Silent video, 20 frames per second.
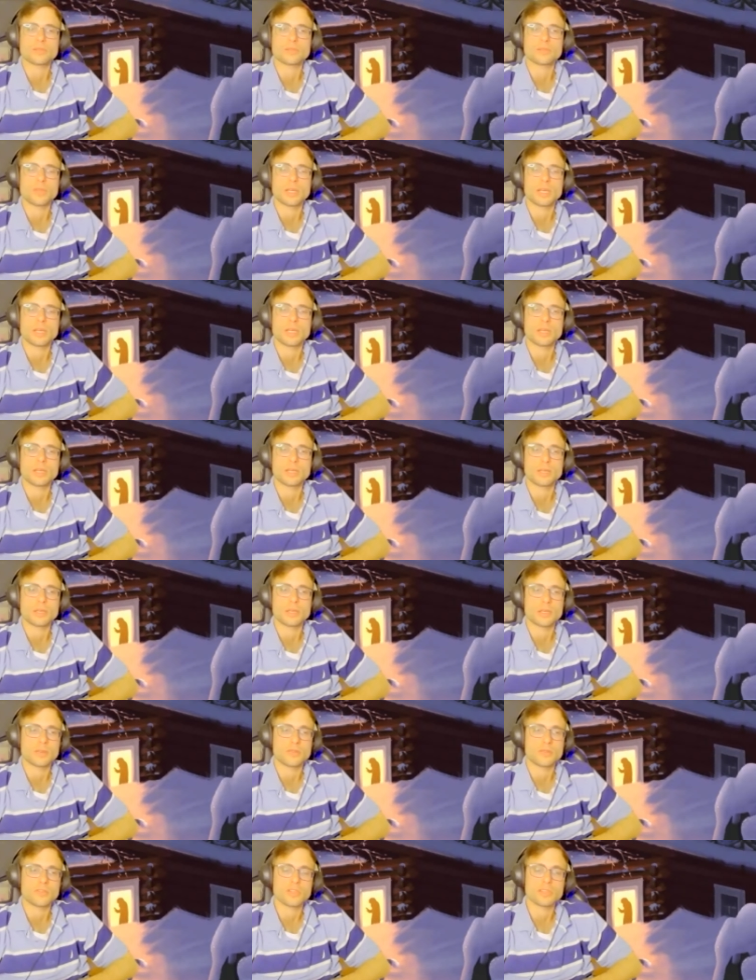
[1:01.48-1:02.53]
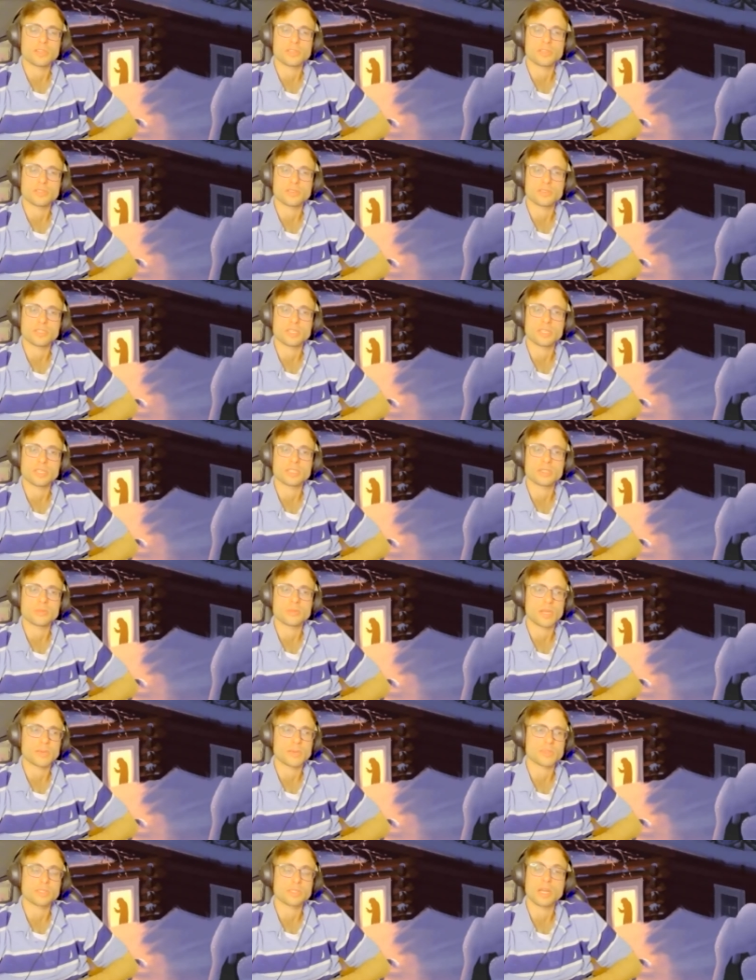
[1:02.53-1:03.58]
my failures and success,
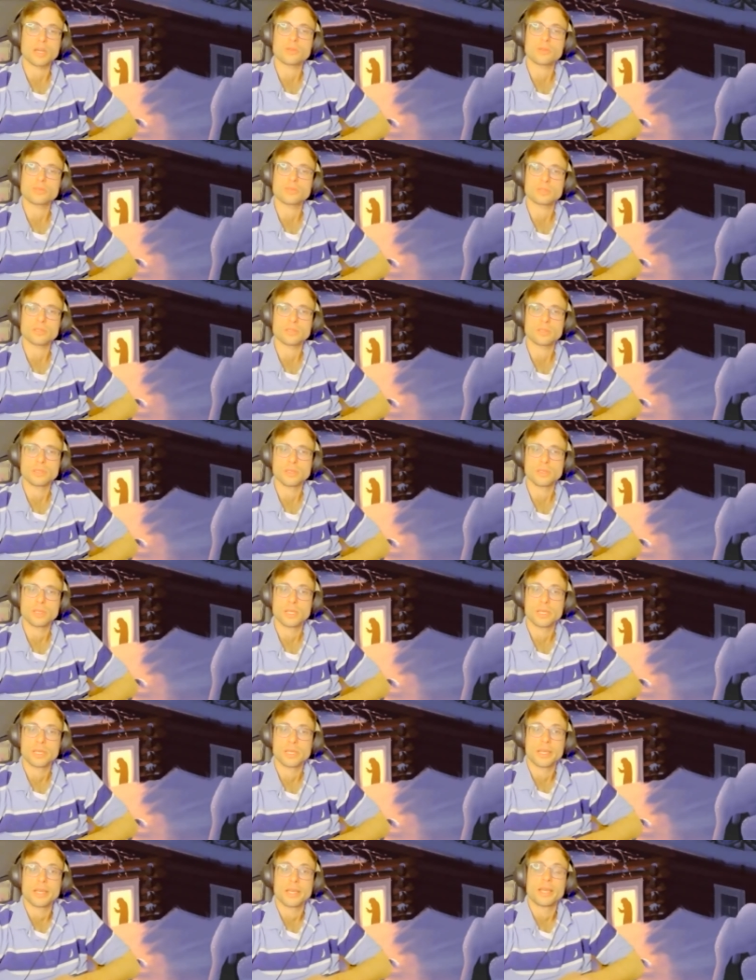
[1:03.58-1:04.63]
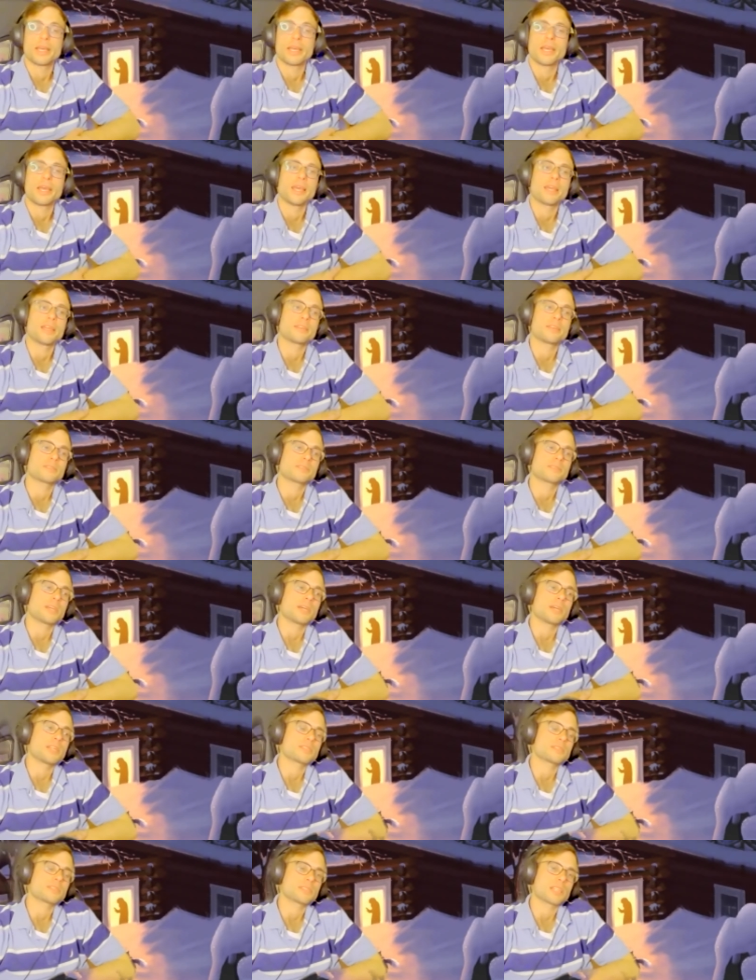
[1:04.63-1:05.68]
my ups and downs, and the
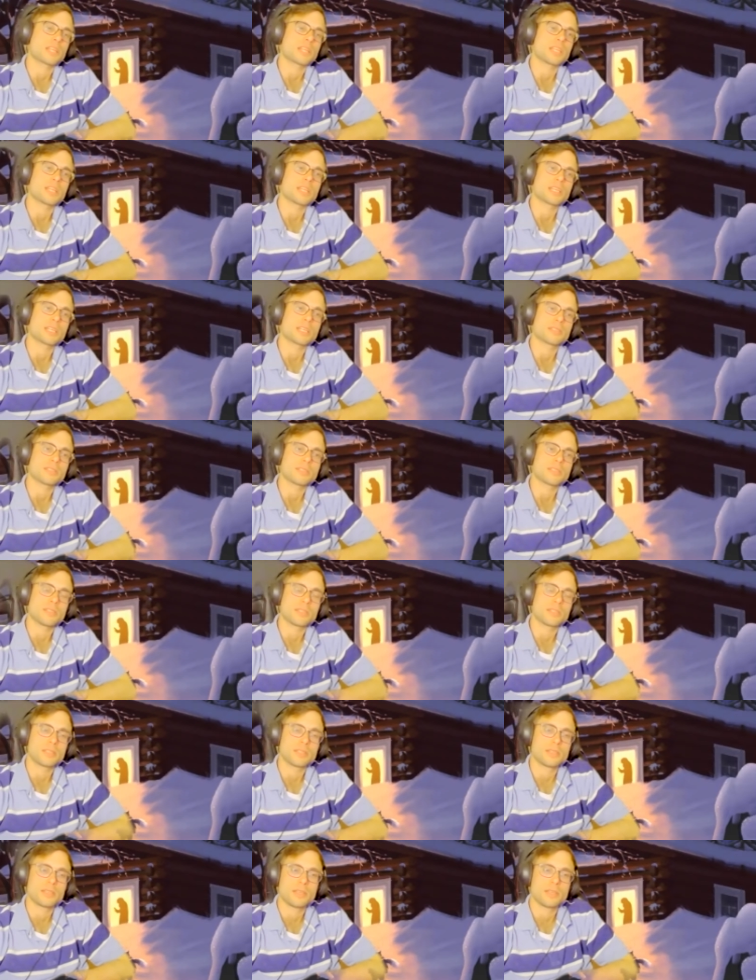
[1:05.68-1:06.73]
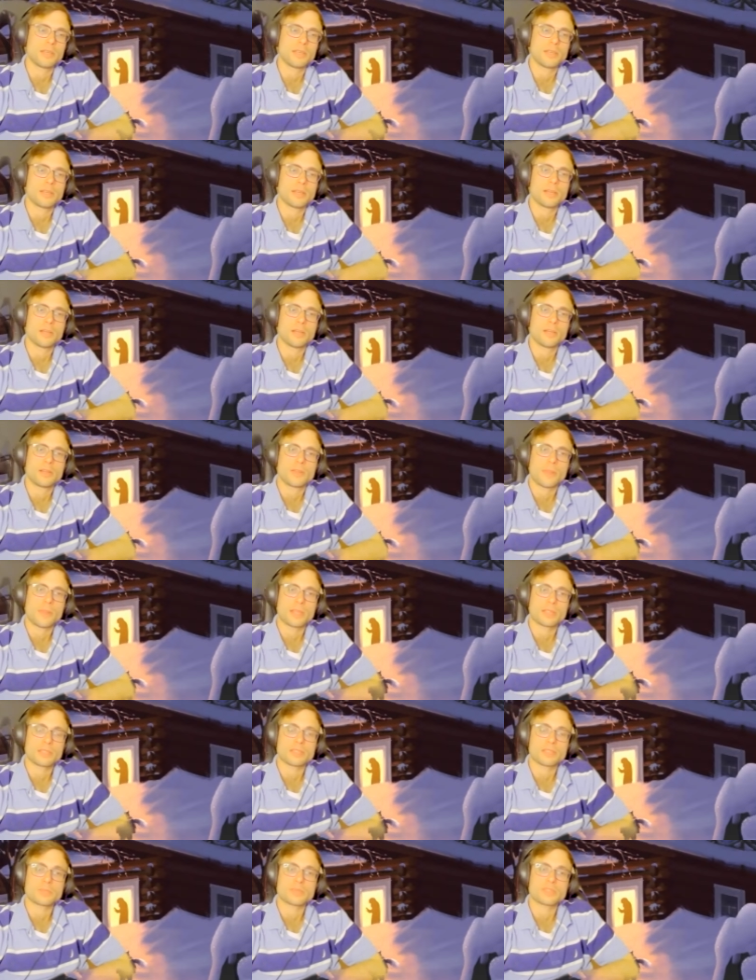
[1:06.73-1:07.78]
lessons that I learned
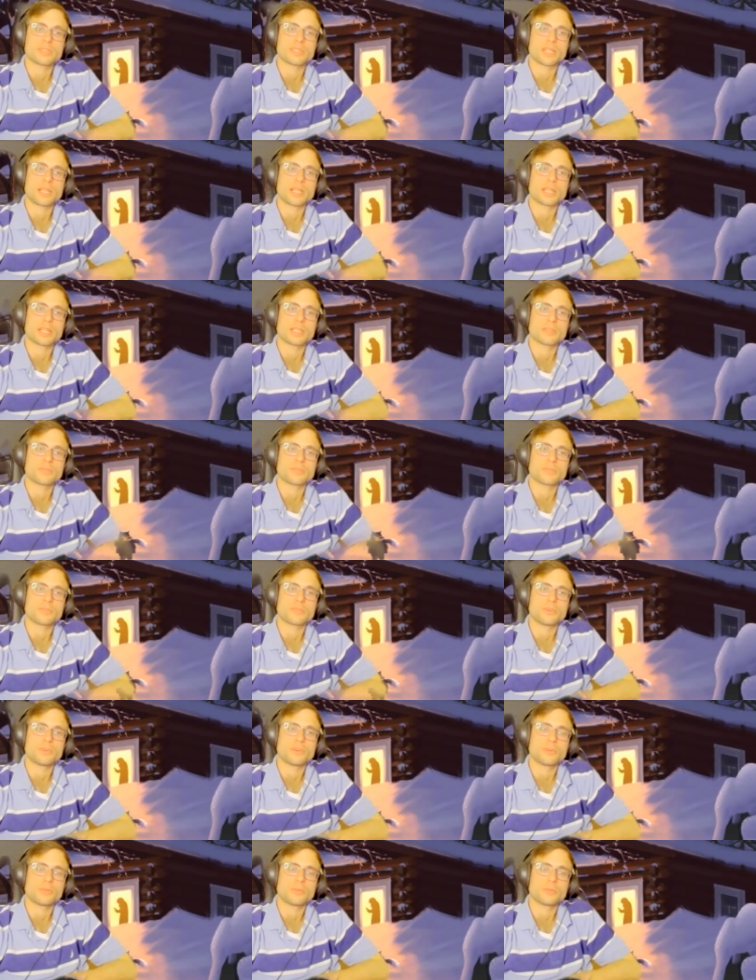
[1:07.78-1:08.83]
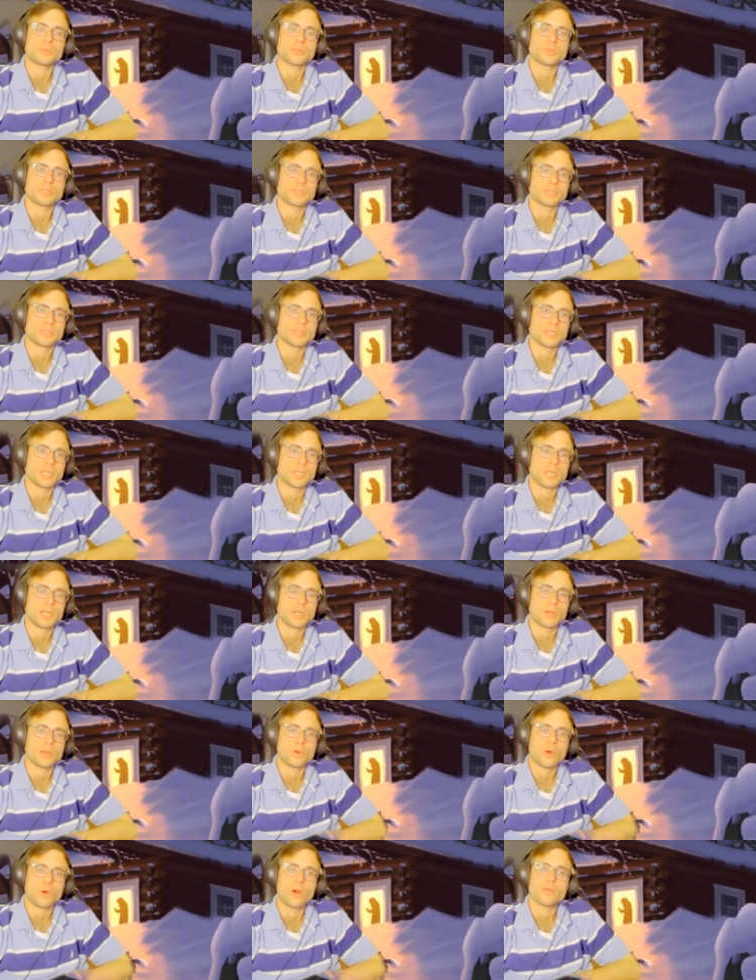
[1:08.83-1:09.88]
and the tips that I learned from
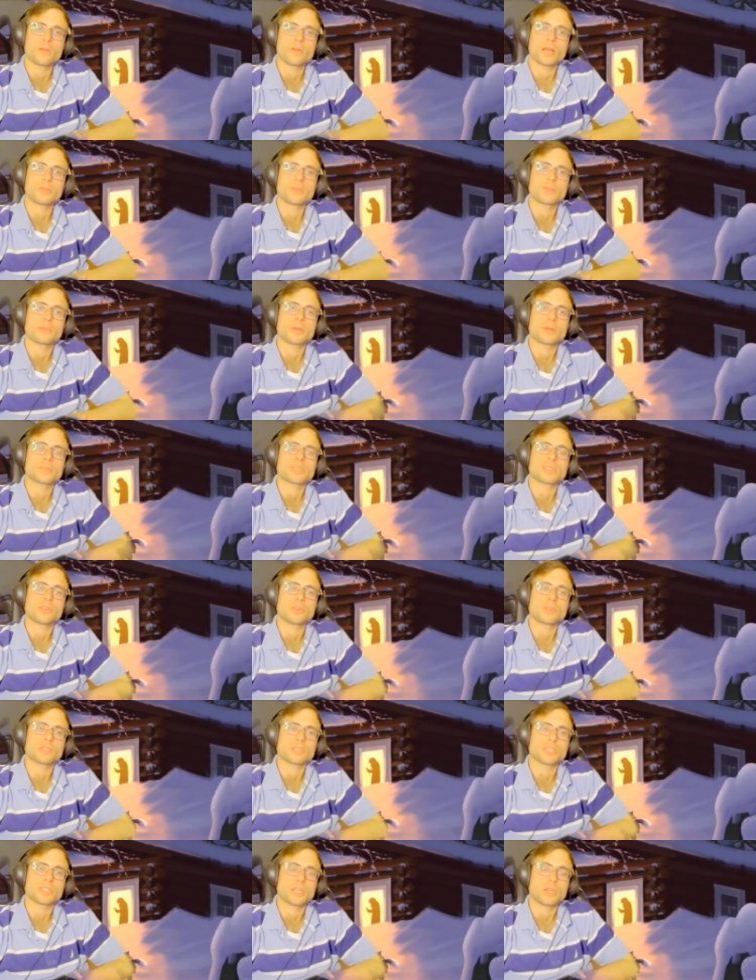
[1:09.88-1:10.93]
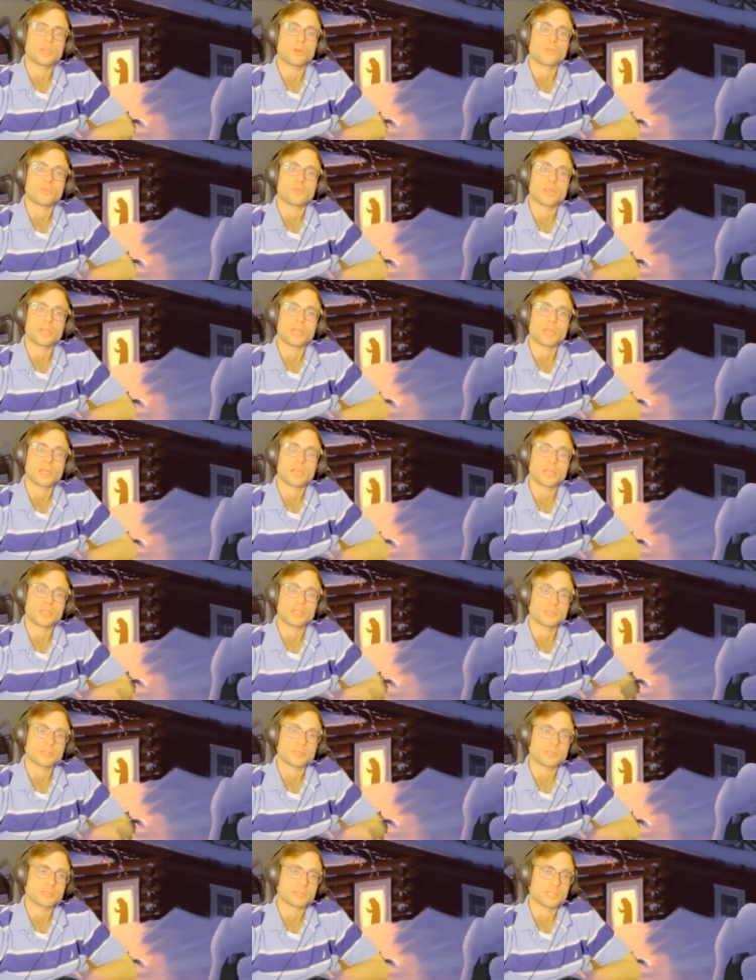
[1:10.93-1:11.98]
overcoming my obstacles that I
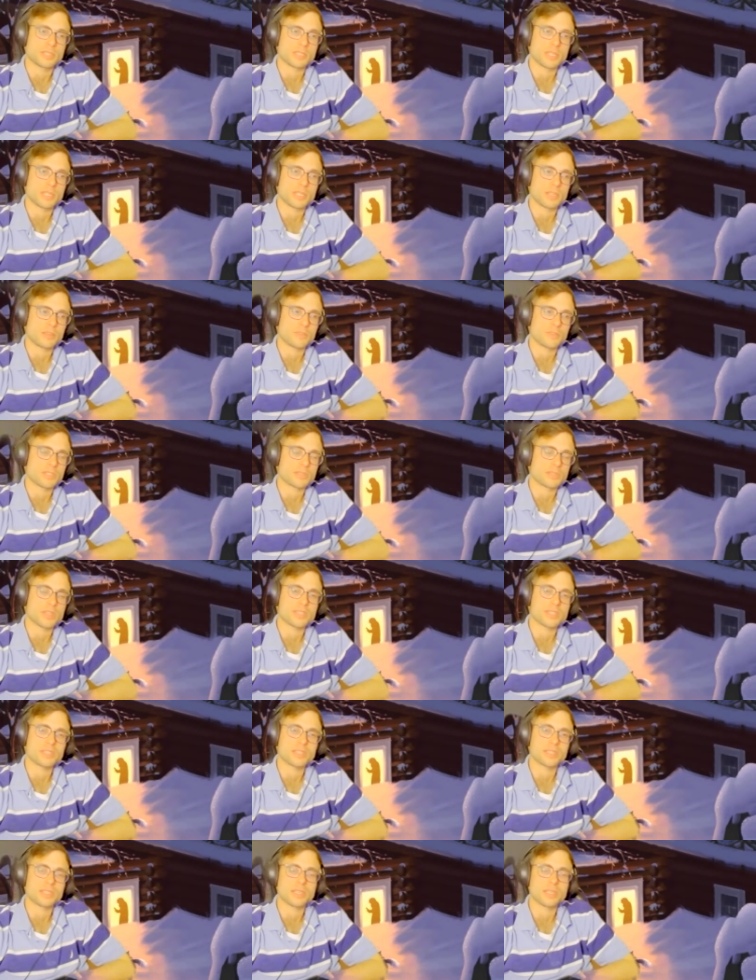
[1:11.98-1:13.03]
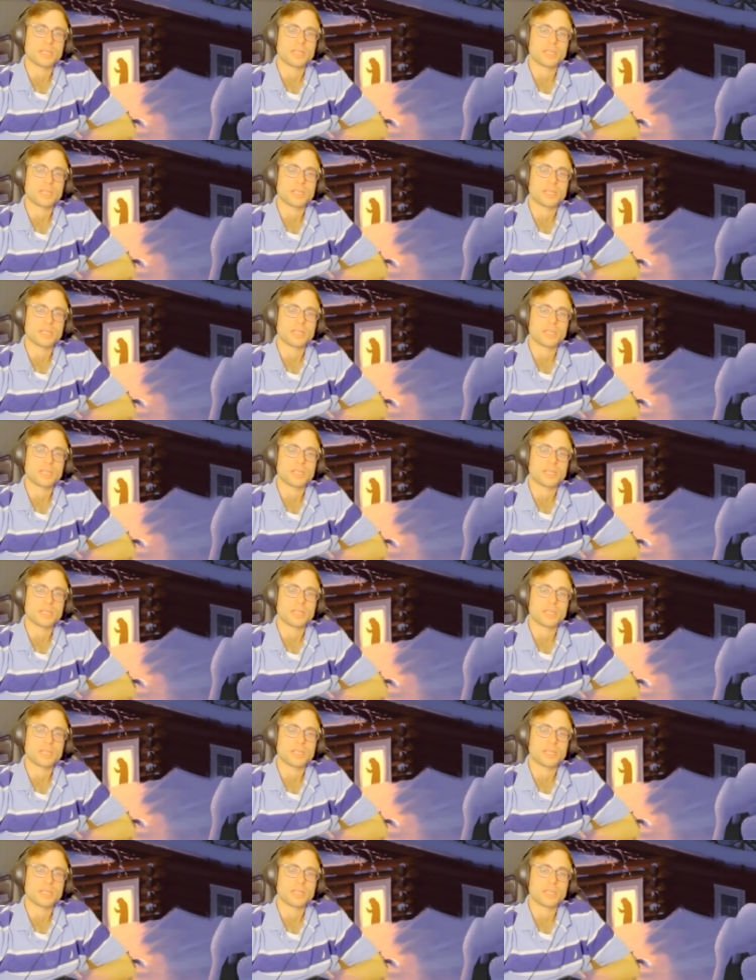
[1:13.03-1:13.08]
was facing